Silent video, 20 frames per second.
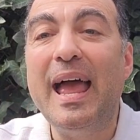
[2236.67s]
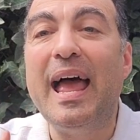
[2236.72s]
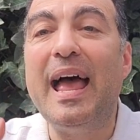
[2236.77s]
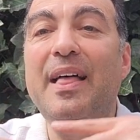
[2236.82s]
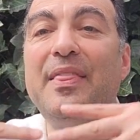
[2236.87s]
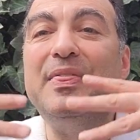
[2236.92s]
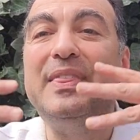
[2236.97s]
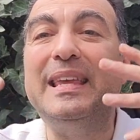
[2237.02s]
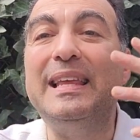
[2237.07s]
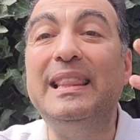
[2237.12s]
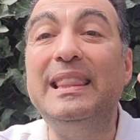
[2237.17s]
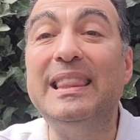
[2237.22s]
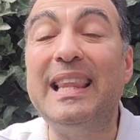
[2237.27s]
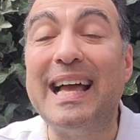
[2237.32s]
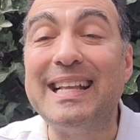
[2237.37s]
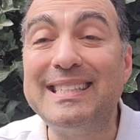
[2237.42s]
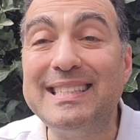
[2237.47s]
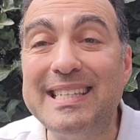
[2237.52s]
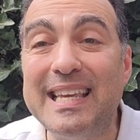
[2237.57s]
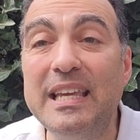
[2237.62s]
and the
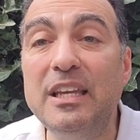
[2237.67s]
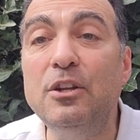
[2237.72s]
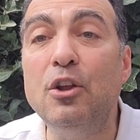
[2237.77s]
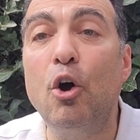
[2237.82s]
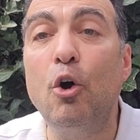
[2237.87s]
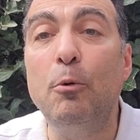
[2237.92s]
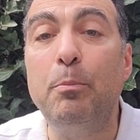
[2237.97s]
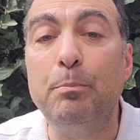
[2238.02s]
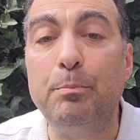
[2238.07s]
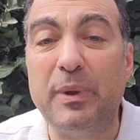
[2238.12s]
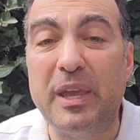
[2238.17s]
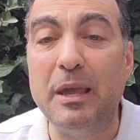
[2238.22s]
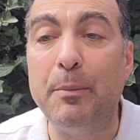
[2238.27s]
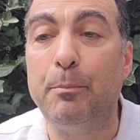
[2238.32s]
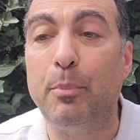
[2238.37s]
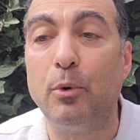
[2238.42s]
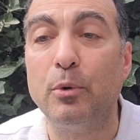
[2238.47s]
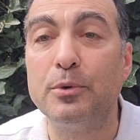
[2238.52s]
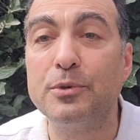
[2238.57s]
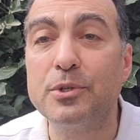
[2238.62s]
Latino
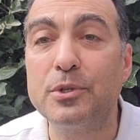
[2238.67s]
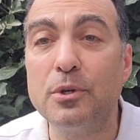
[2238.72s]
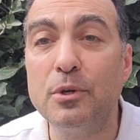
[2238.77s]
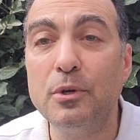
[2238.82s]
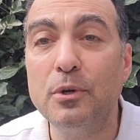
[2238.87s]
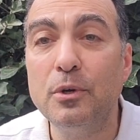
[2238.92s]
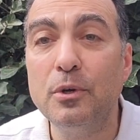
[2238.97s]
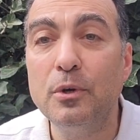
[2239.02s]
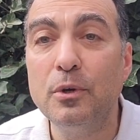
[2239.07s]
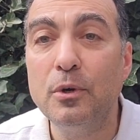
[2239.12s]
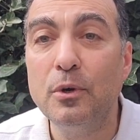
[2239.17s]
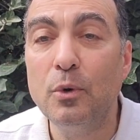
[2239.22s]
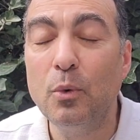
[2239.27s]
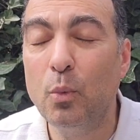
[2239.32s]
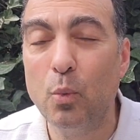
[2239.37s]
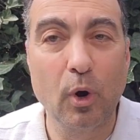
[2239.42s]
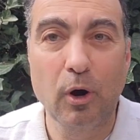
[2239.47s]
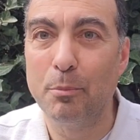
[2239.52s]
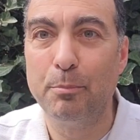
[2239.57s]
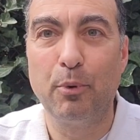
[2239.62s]
peoples
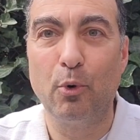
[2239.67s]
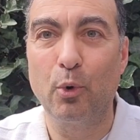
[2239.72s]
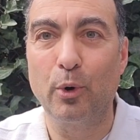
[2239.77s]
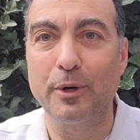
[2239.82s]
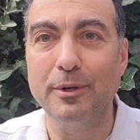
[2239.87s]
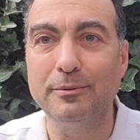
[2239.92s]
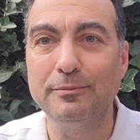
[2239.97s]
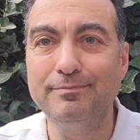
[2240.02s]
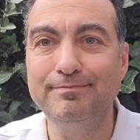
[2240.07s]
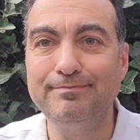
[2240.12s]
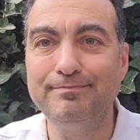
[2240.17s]
were born.